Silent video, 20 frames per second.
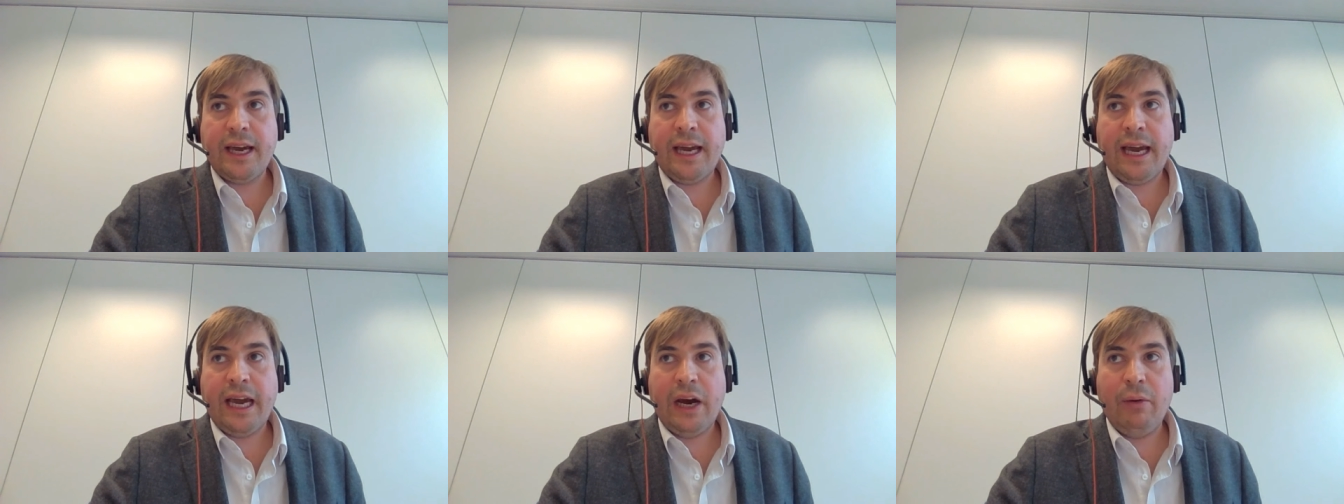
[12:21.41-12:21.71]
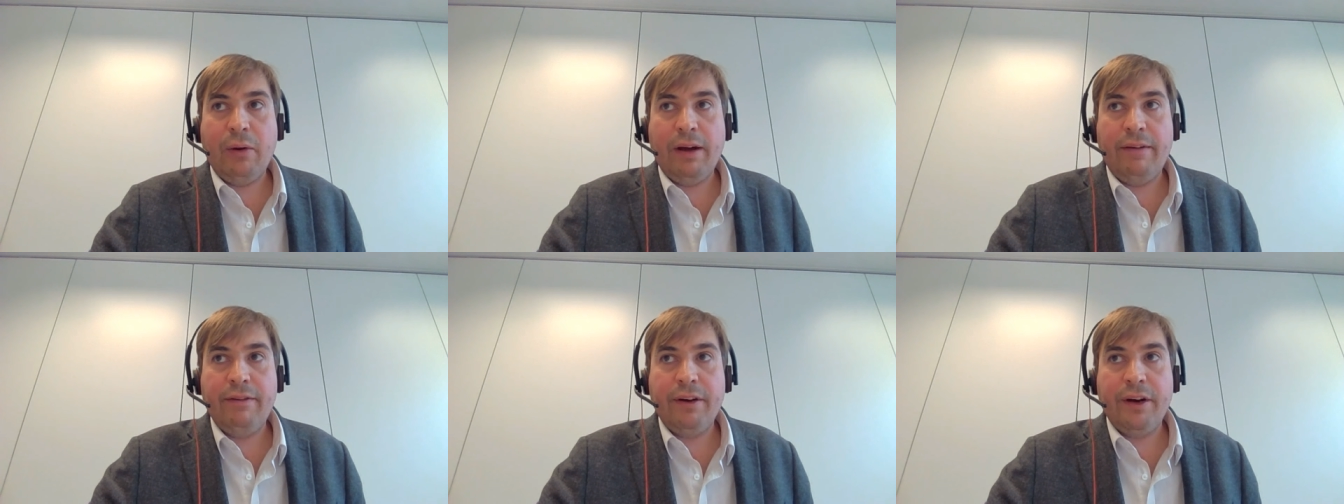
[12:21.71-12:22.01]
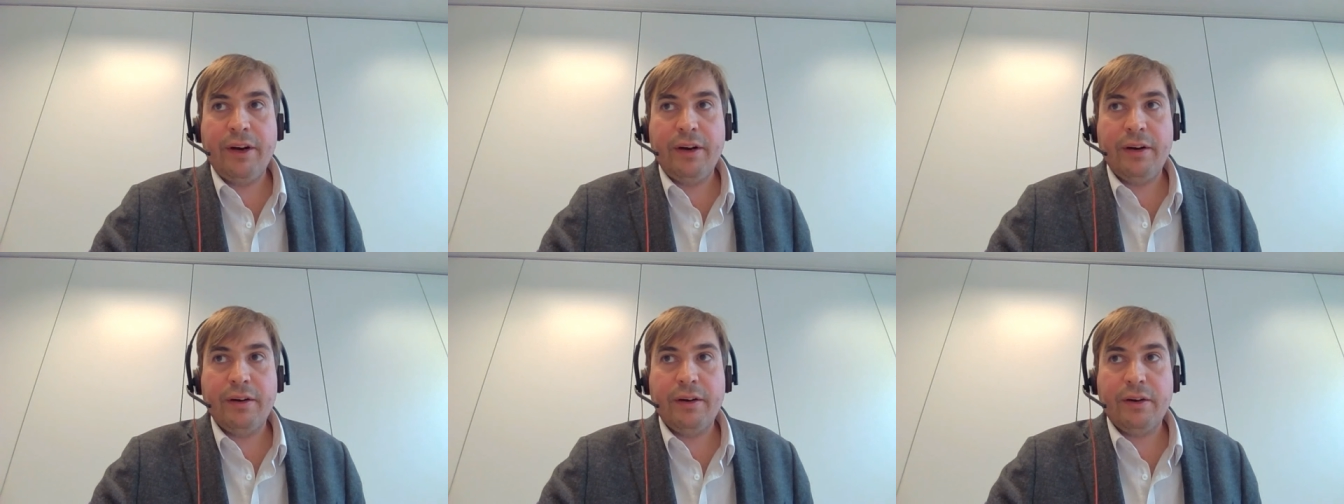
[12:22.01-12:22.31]

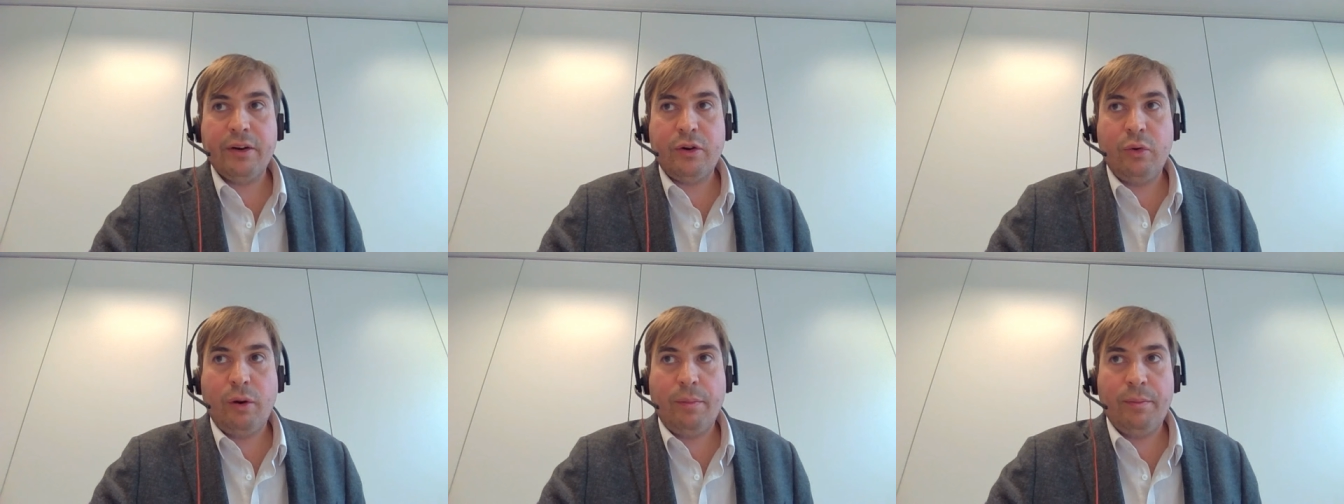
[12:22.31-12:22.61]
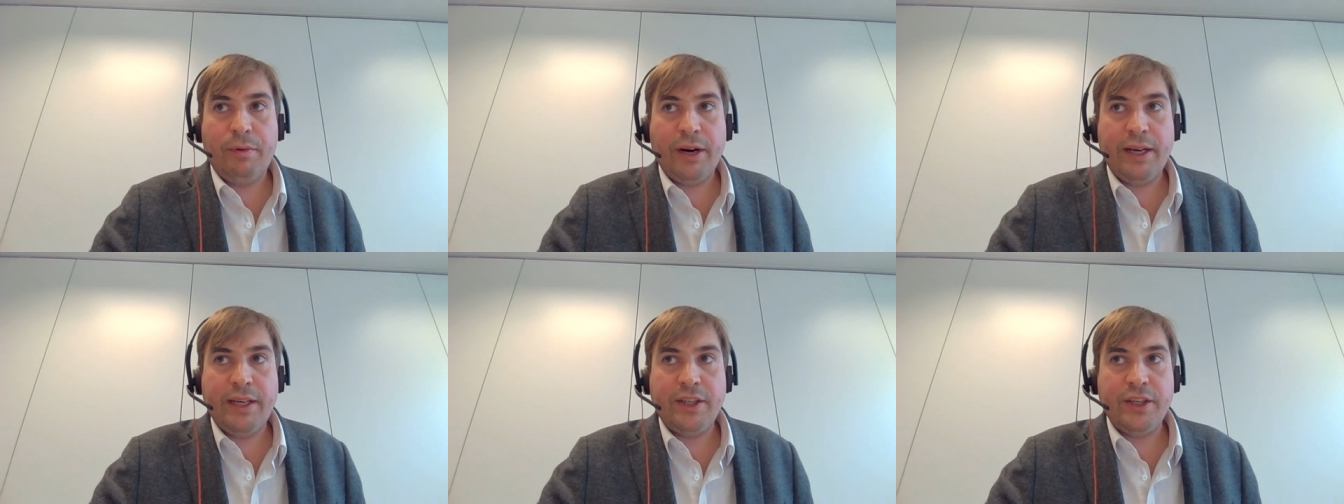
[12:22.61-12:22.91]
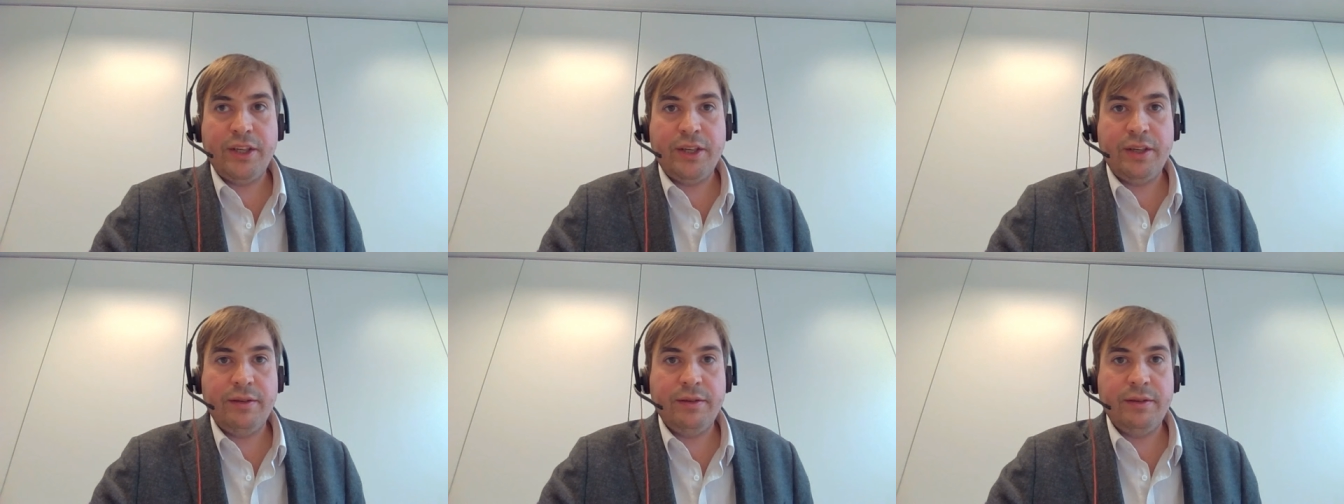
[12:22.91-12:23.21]
however
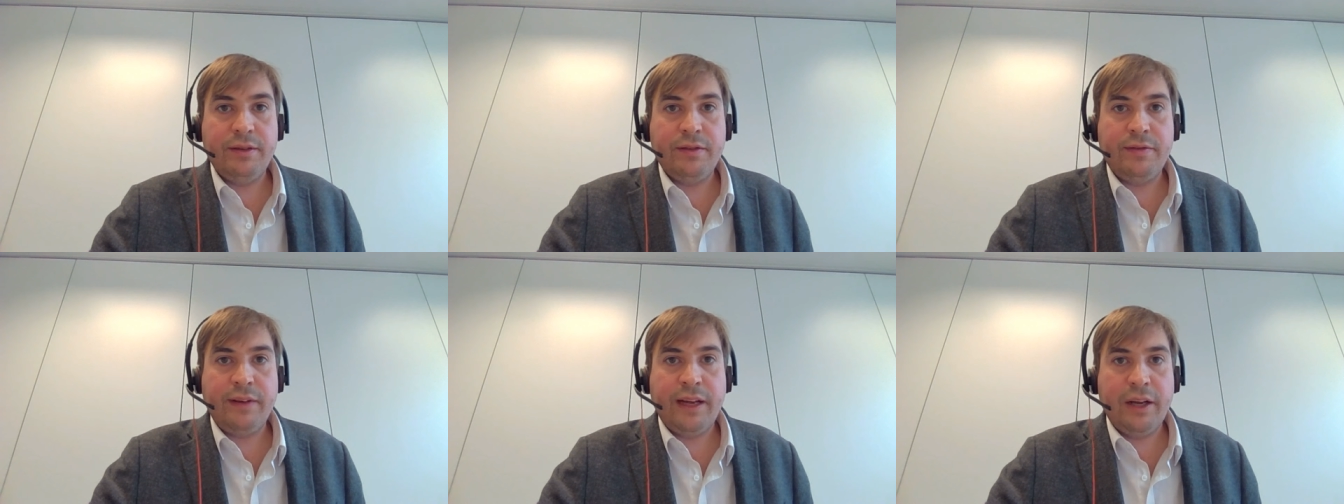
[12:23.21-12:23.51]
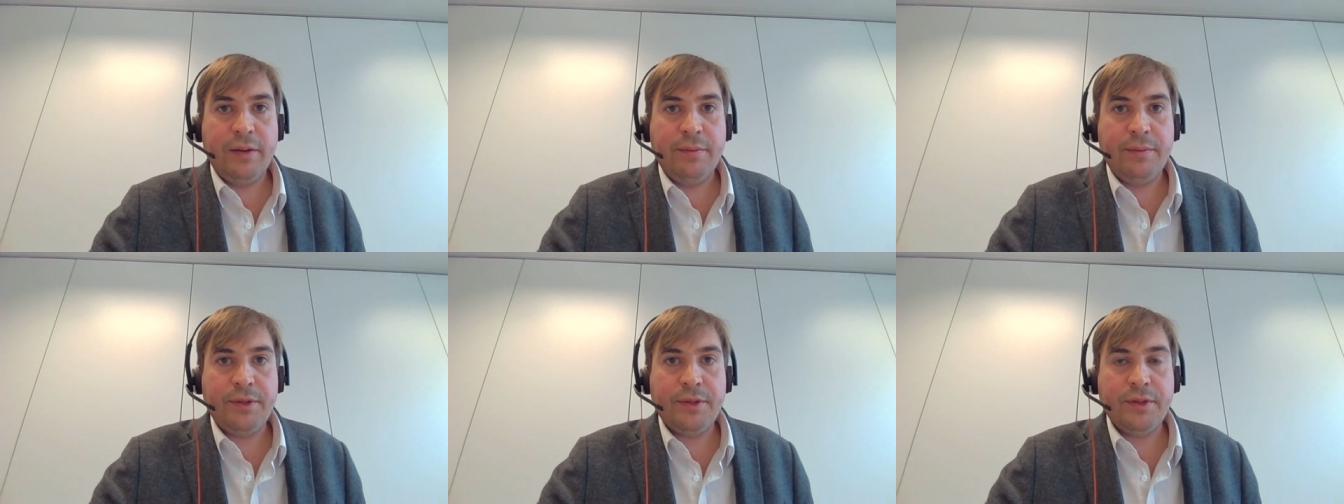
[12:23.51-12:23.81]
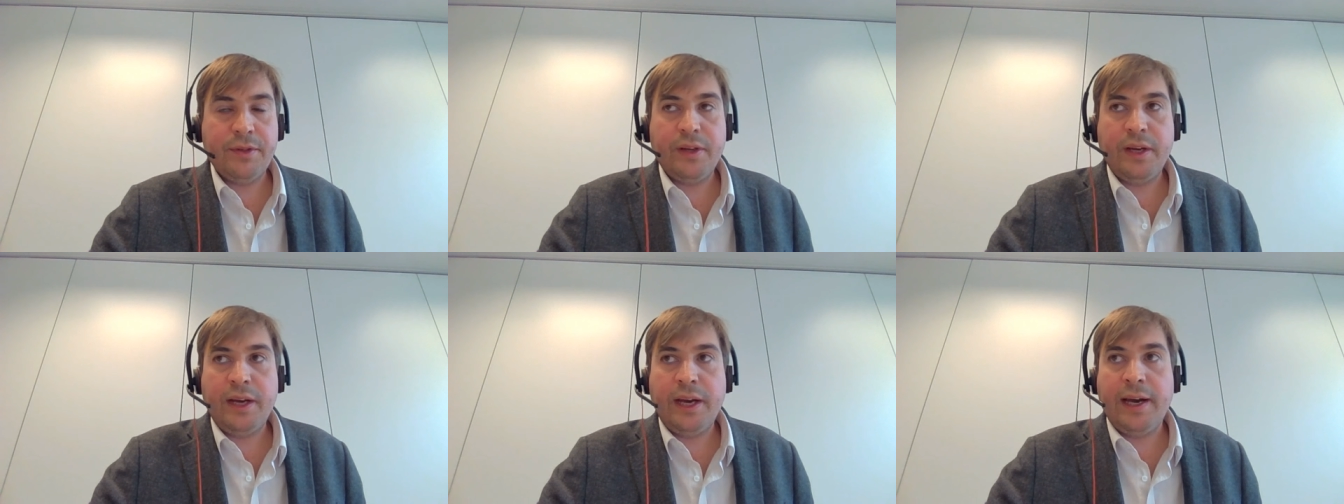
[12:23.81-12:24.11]
cooperation
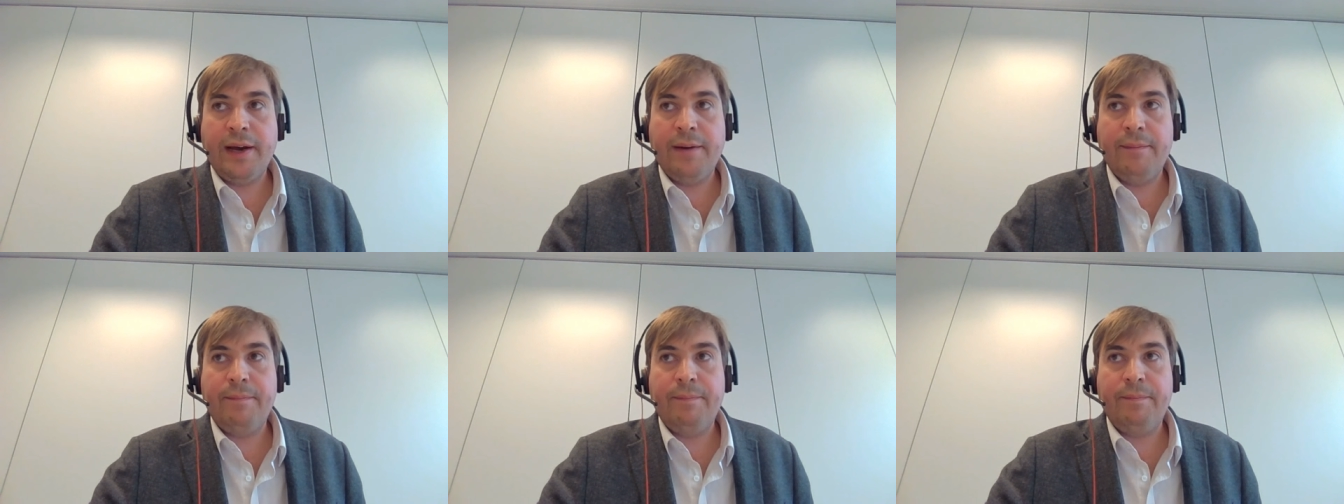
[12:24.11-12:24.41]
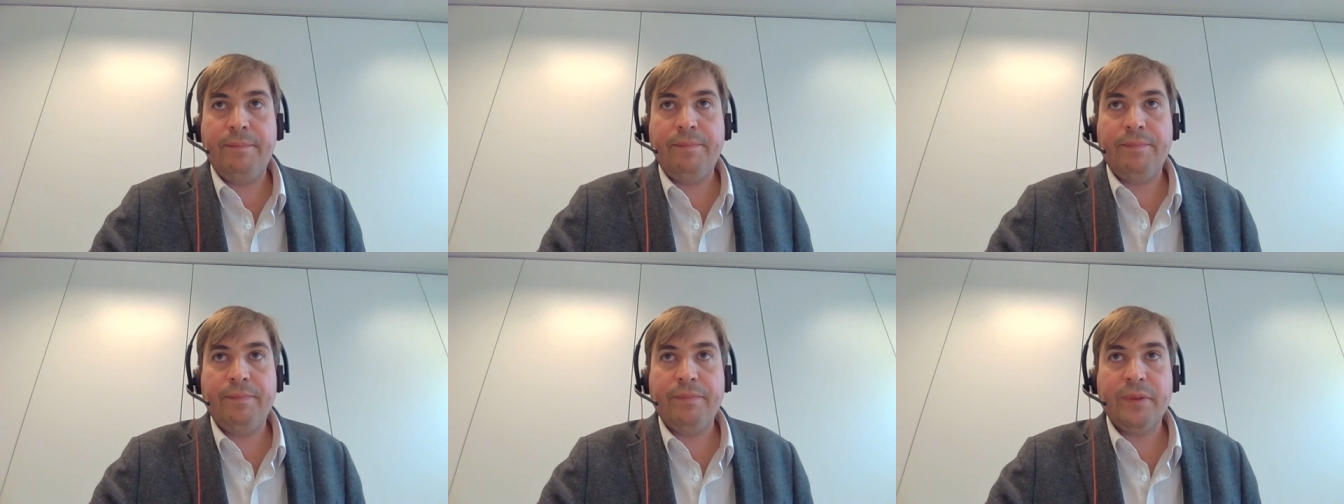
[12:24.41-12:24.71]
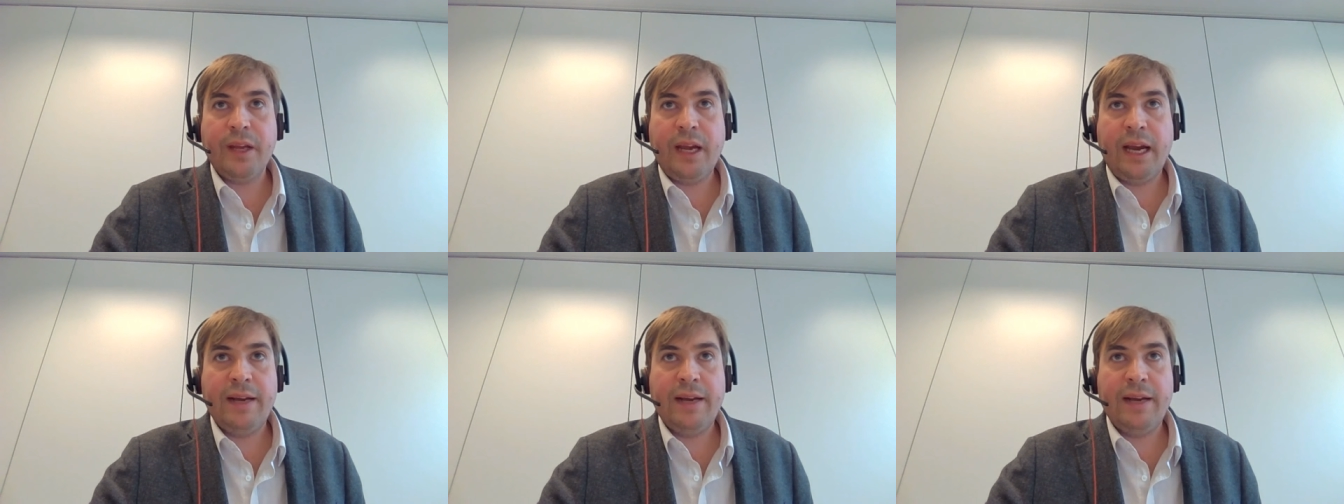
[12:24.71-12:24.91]
develops um,